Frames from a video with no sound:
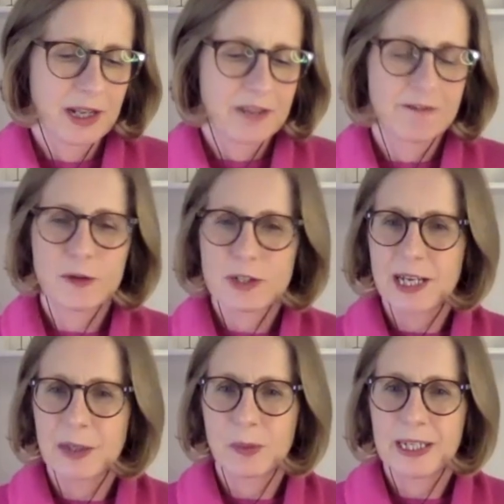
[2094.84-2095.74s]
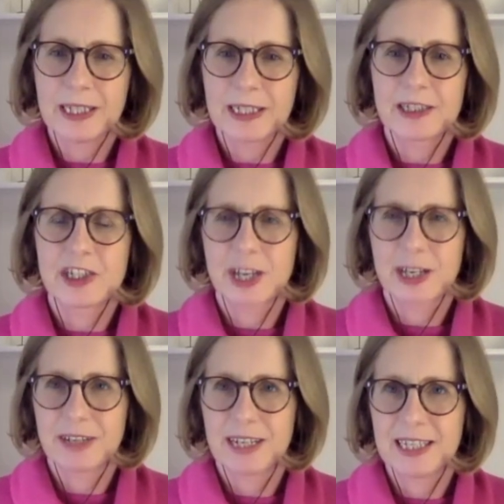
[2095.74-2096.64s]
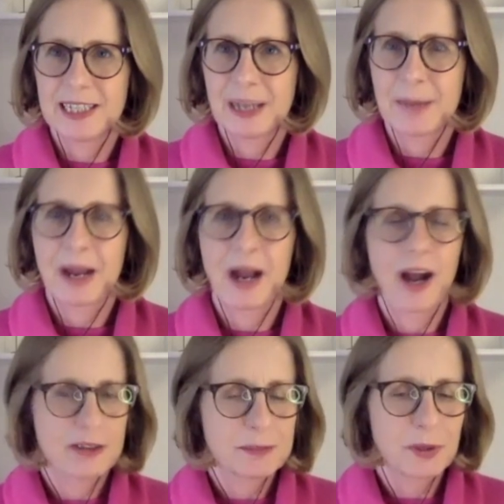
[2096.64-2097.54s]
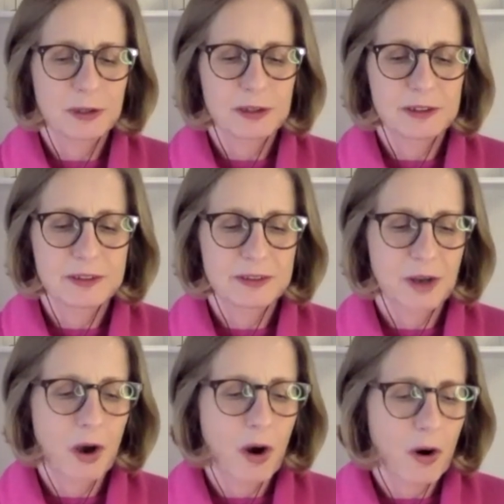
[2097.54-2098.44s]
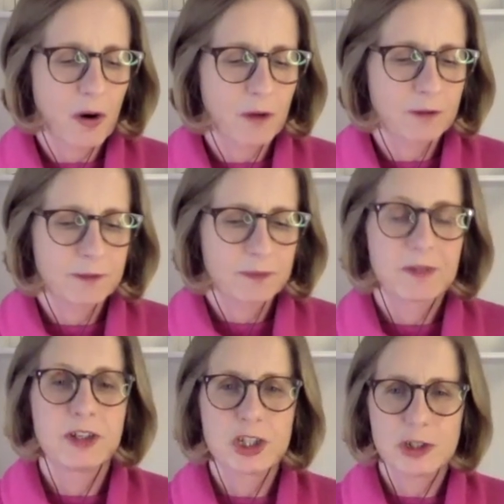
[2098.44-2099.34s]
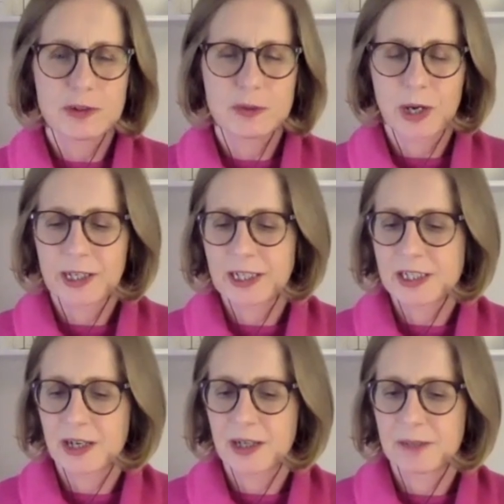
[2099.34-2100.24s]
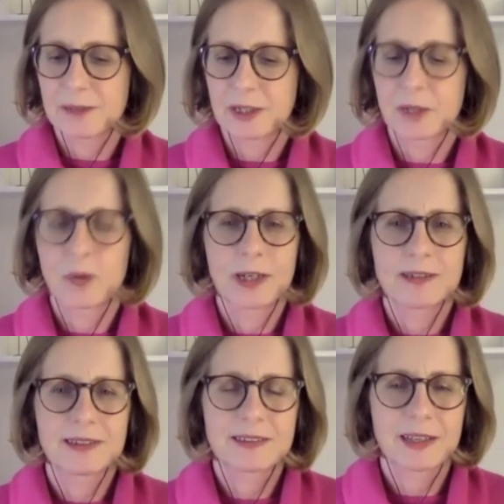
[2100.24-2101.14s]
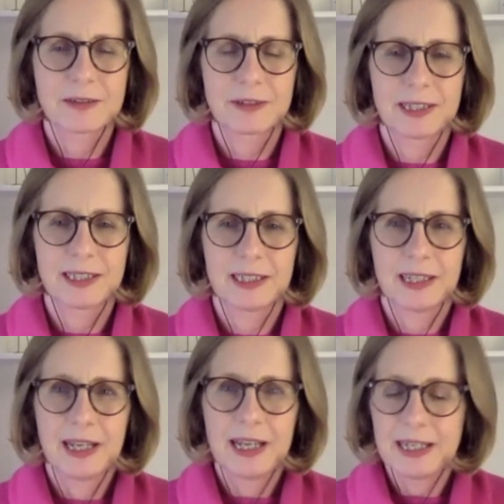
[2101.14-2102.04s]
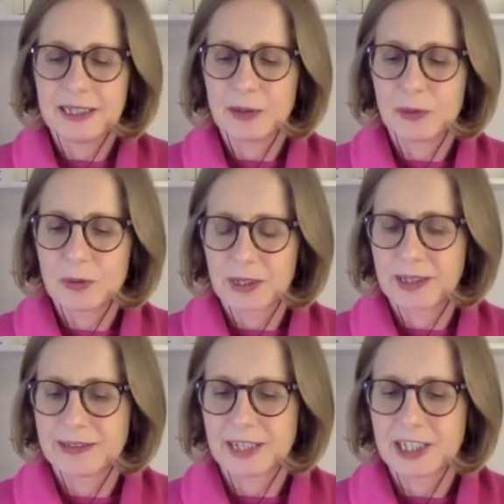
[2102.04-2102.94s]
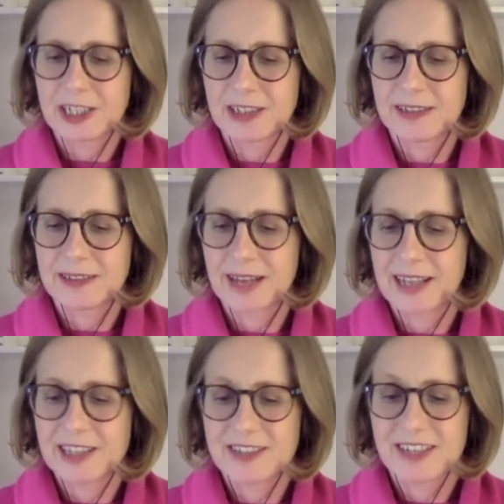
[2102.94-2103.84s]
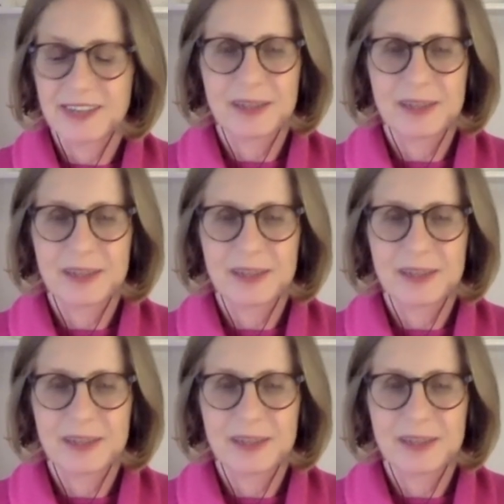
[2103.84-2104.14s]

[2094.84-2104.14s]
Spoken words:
the 4-day week, generally about other models of reduced working time that can work successfully in organizations, and just hearing